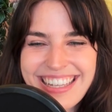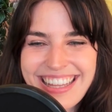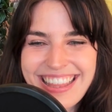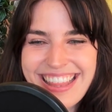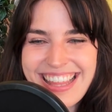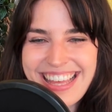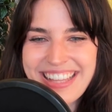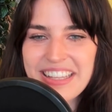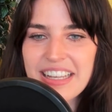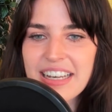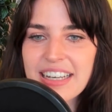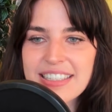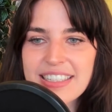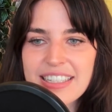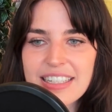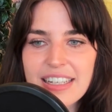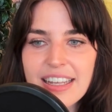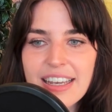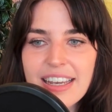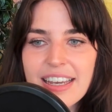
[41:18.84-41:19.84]
they
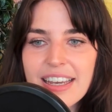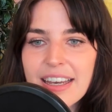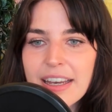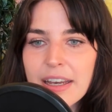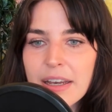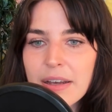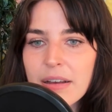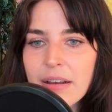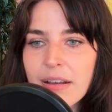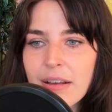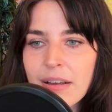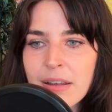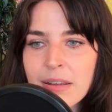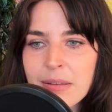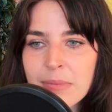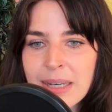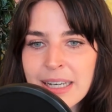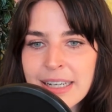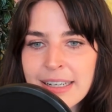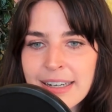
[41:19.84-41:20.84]
lost like all
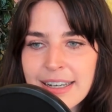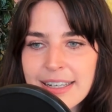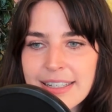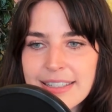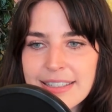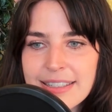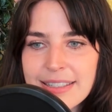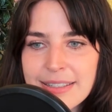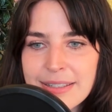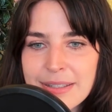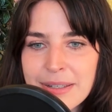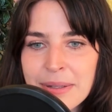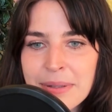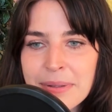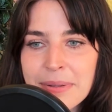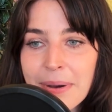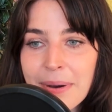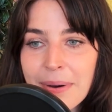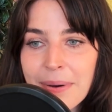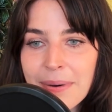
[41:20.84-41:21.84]
my nicest
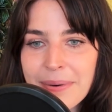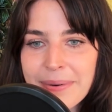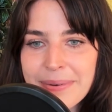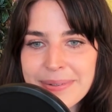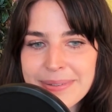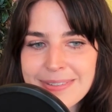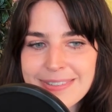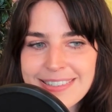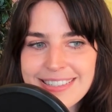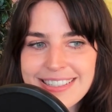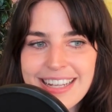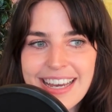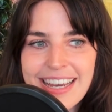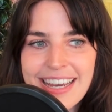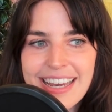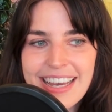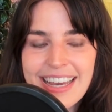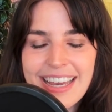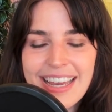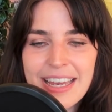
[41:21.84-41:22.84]
clothes
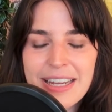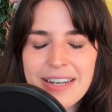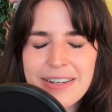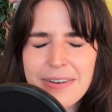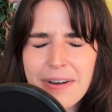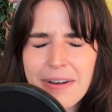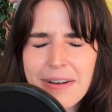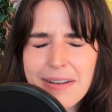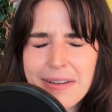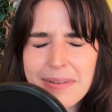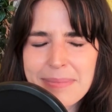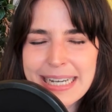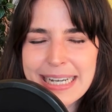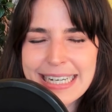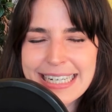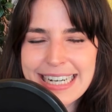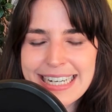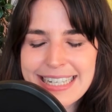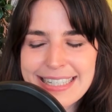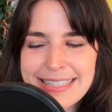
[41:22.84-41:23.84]
and all my
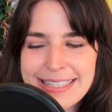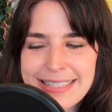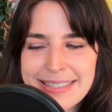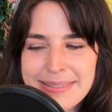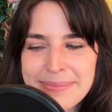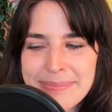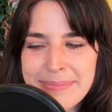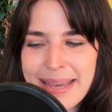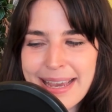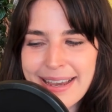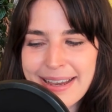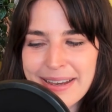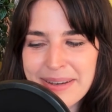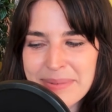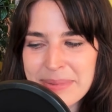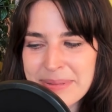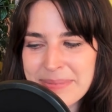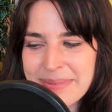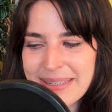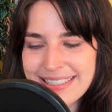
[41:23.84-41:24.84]
nicest makeup
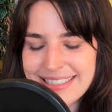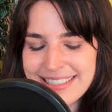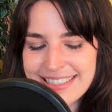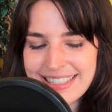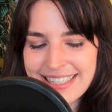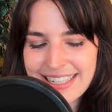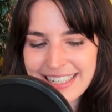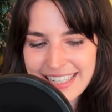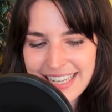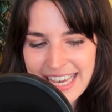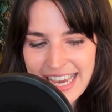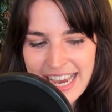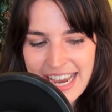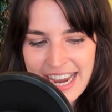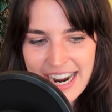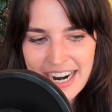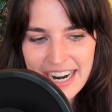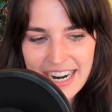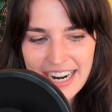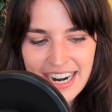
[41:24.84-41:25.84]
and my
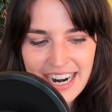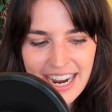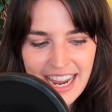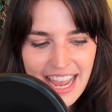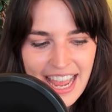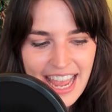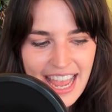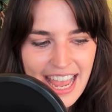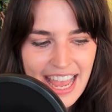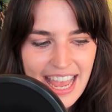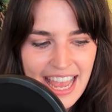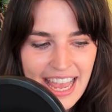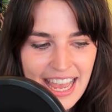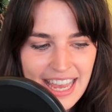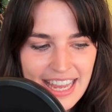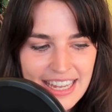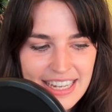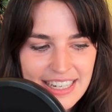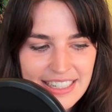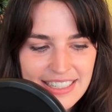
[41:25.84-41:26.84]
skincare.
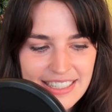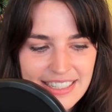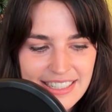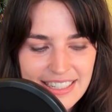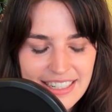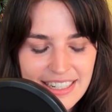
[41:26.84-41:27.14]
And